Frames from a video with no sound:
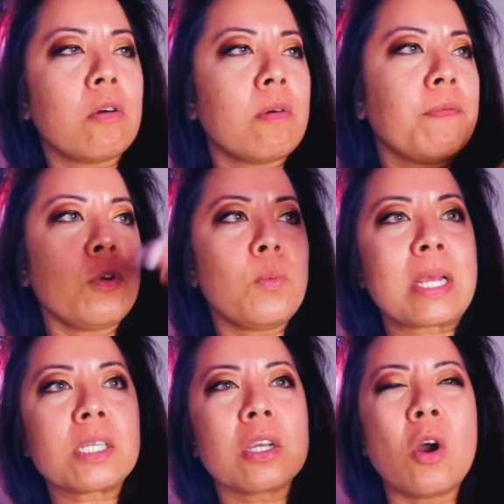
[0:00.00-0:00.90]
a few
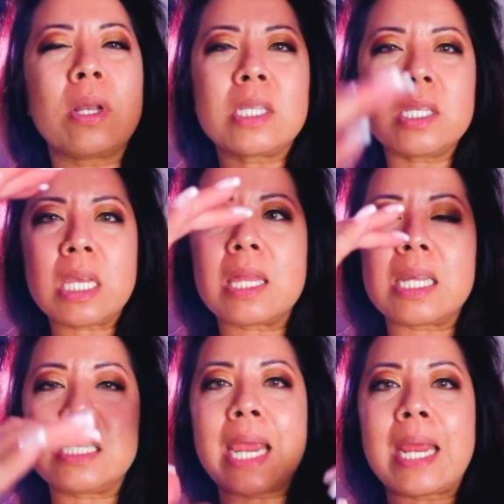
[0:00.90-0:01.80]
weeks ago, and see the
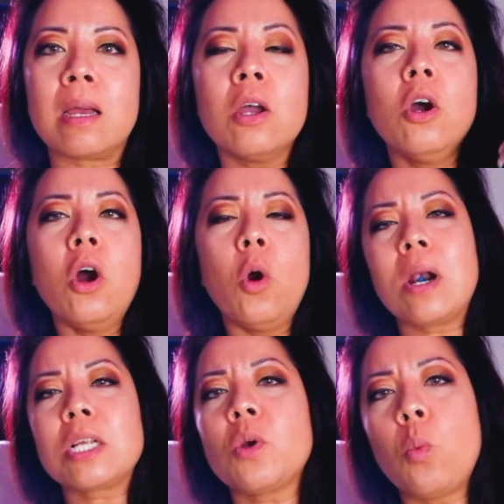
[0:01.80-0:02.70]
data.
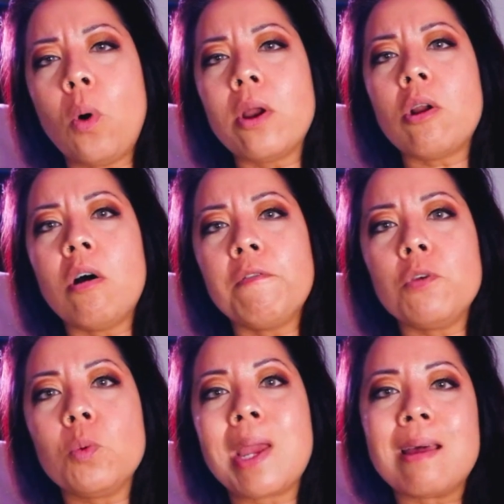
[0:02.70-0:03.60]
Whereas a one-off
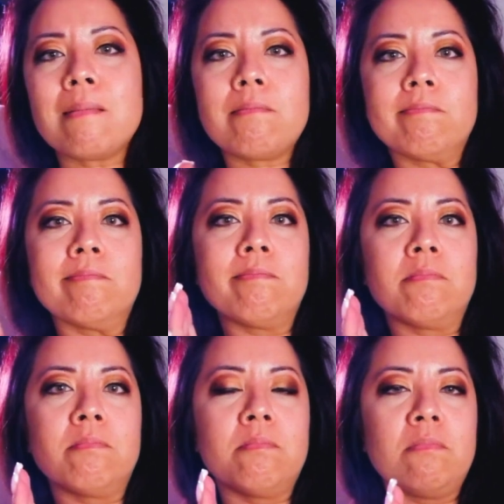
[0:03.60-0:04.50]
you get
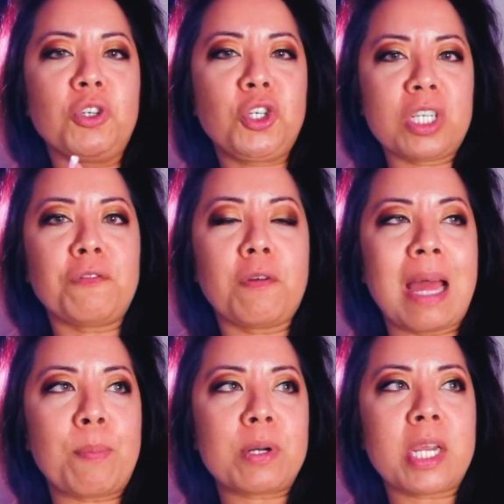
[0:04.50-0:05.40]
just for
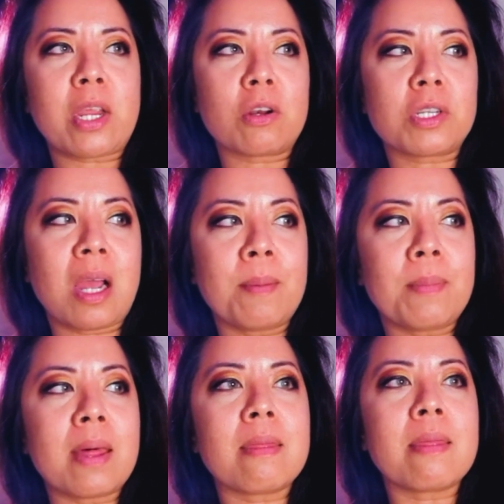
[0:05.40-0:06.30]
that particular time,
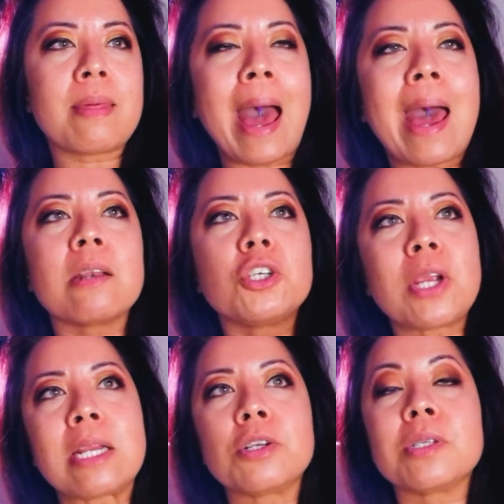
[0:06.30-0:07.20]
and that
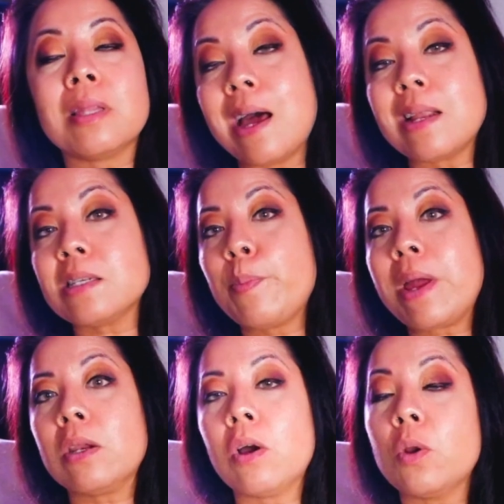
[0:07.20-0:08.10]
changes a lot
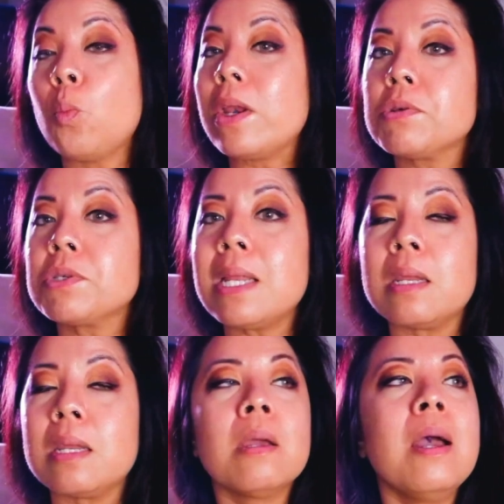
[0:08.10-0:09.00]
depending on when you send
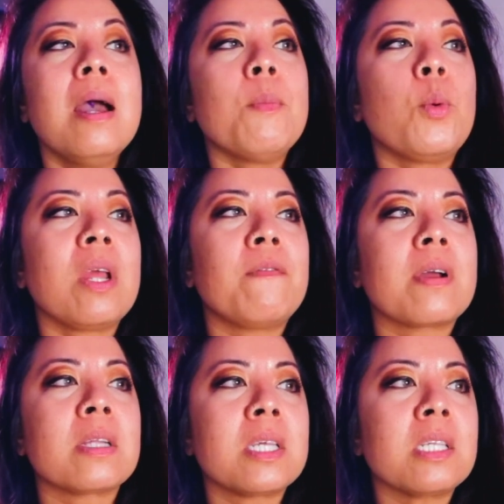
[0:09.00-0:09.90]
it. But when you have a
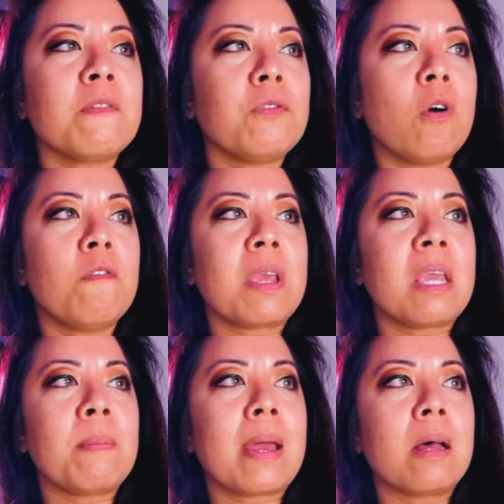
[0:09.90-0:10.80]
consistent flow of
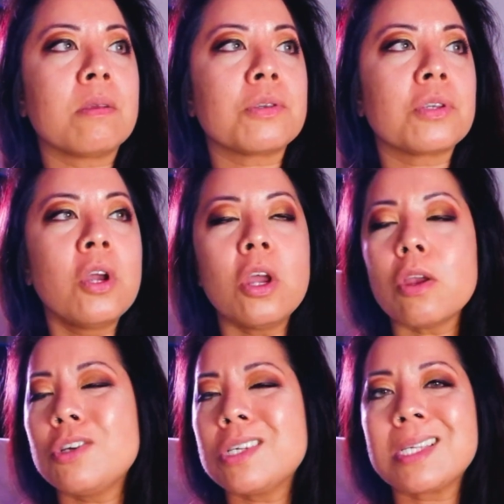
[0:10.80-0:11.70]
emails, you
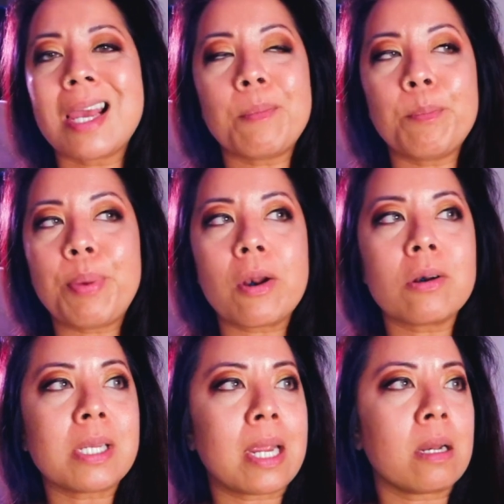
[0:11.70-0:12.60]
just get better
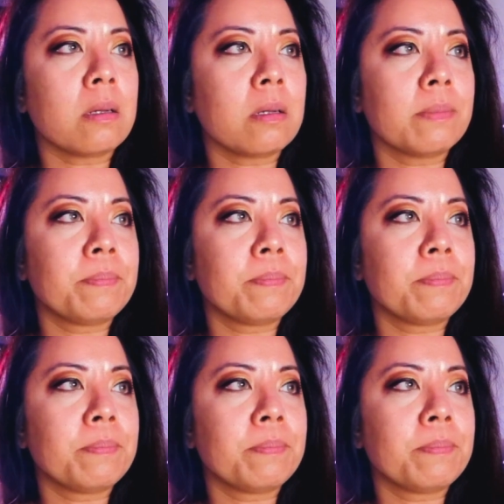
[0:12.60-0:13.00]
data